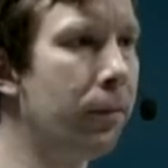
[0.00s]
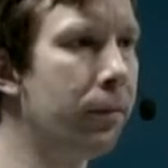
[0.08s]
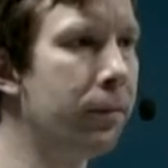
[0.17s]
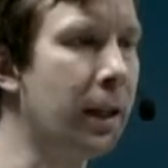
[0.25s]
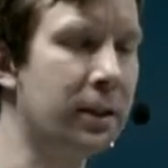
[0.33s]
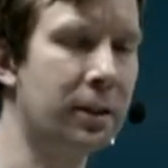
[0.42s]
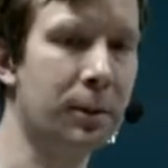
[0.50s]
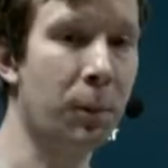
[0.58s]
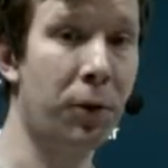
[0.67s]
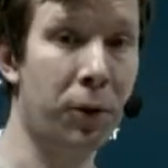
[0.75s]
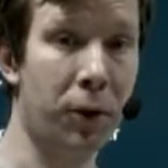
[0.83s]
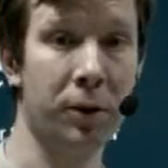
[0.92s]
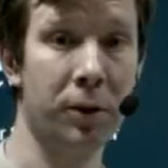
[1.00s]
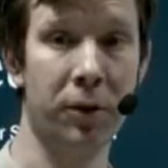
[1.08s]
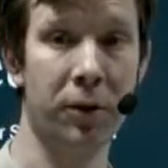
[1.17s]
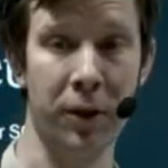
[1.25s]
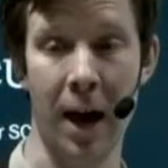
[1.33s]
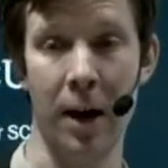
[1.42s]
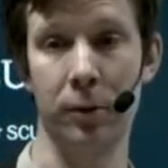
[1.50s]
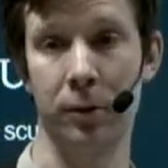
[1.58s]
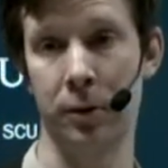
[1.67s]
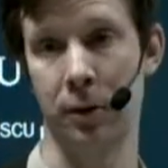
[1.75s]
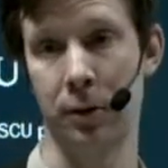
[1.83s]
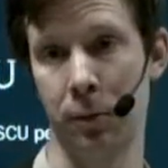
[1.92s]
That's some
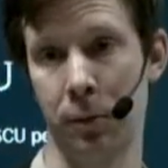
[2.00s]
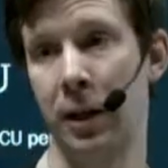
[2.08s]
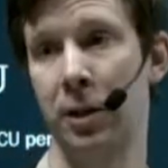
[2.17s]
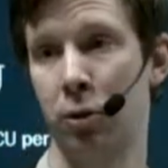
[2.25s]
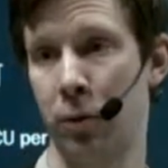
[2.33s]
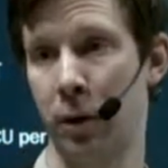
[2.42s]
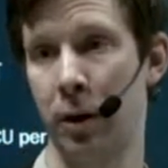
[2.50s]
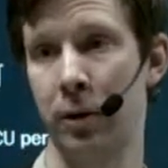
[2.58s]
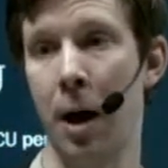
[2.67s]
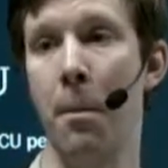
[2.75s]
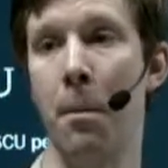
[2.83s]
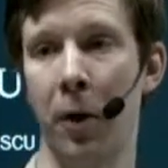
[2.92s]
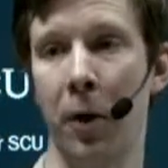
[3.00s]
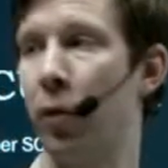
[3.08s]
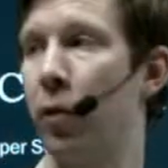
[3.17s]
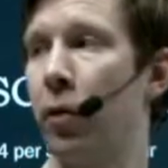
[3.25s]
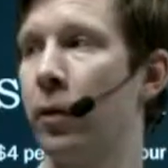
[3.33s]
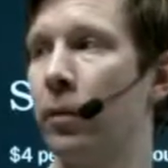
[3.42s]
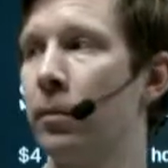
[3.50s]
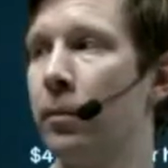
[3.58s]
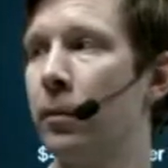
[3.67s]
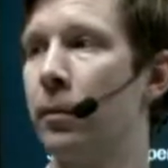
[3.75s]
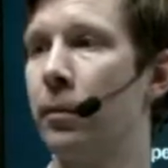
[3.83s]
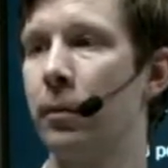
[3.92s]
30,000 Swedish krona a month
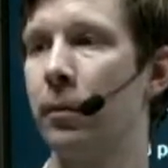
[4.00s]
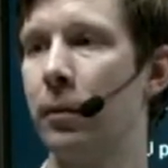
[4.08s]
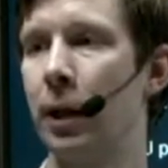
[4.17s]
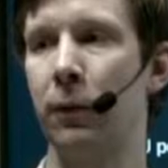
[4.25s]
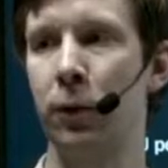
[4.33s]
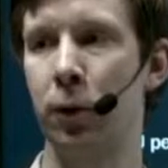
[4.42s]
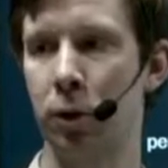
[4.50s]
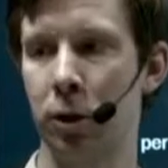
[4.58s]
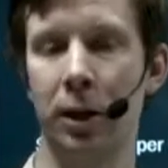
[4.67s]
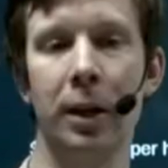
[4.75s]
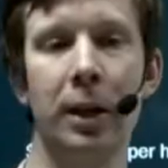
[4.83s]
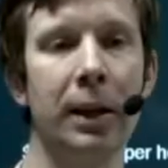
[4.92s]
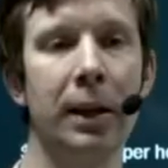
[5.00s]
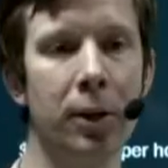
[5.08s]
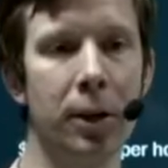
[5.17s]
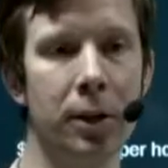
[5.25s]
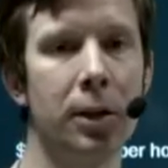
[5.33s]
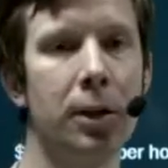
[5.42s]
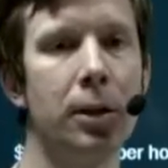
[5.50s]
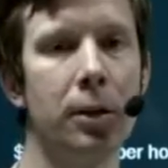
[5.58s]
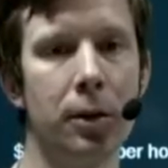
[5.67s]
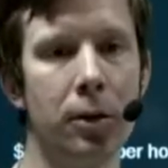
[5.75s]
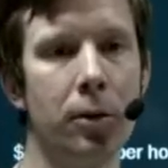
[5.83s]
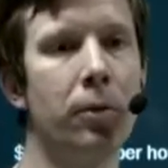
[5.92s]
if you just leave it
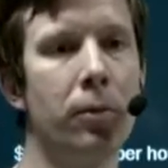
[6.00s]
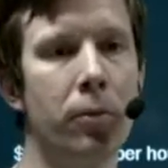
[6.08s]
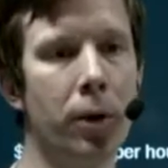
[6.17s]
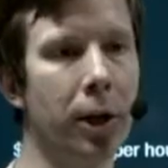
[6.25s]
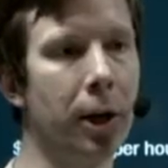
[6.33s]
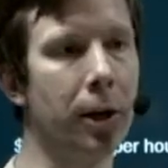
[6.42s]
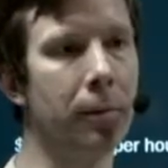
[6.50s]
running.